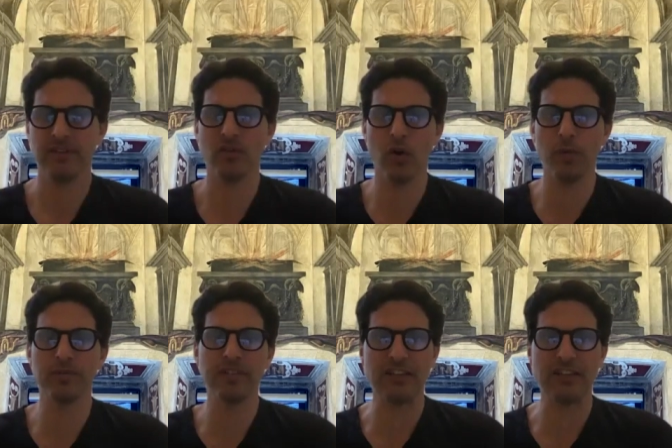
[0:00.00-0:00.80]
your hopes
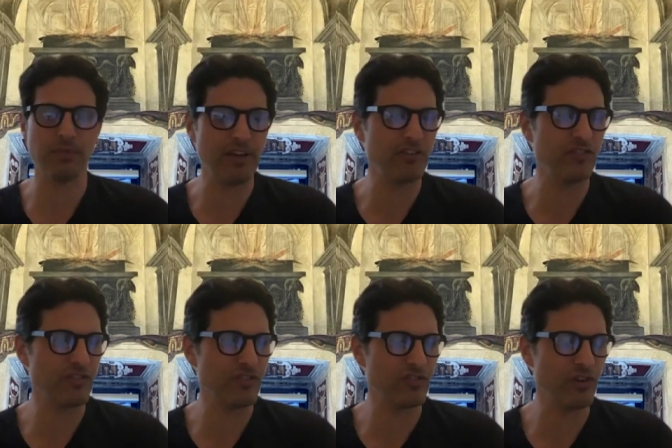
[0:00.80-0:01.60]
and aspirations,
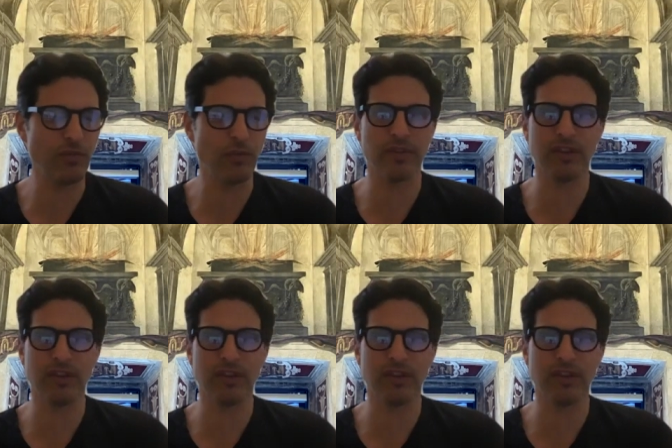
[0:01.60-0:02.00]
and so forth.